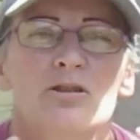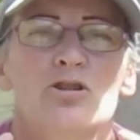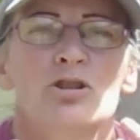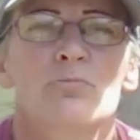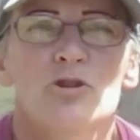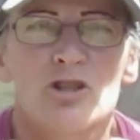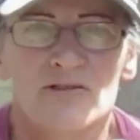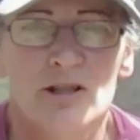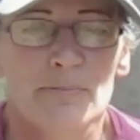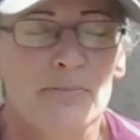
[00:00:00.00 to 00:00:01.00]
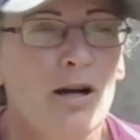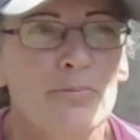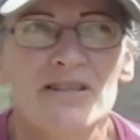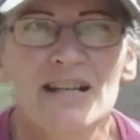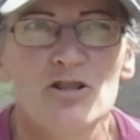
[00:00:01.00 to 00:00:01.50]
too much of an
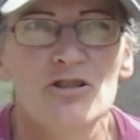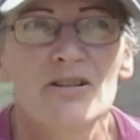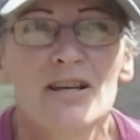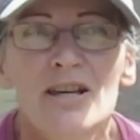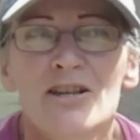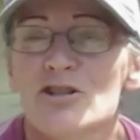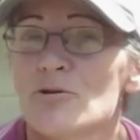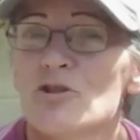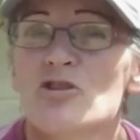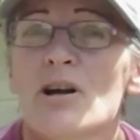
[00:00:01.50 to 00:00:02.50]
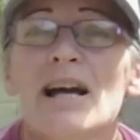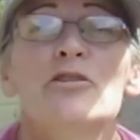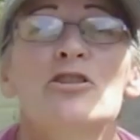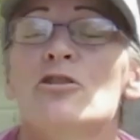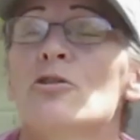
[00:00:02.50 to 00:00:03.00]
obsession, so much so I
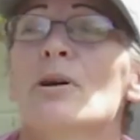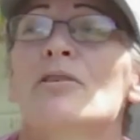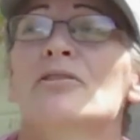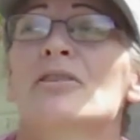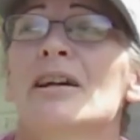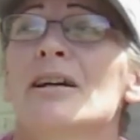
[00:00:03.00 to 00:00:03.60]
used to go on